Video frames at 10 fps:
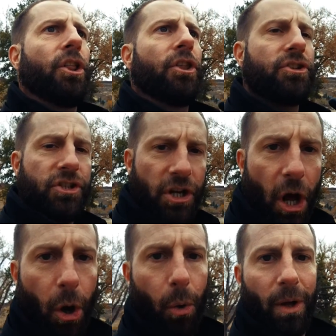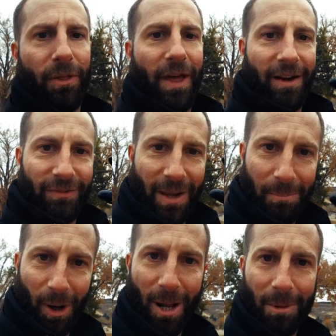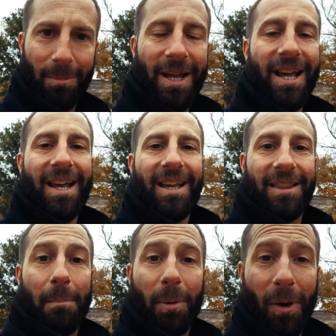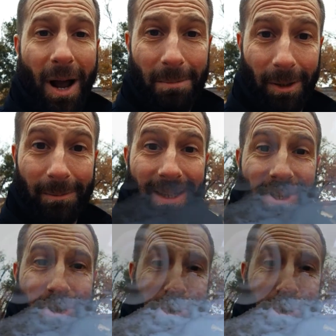the snow that is a problem. The problem is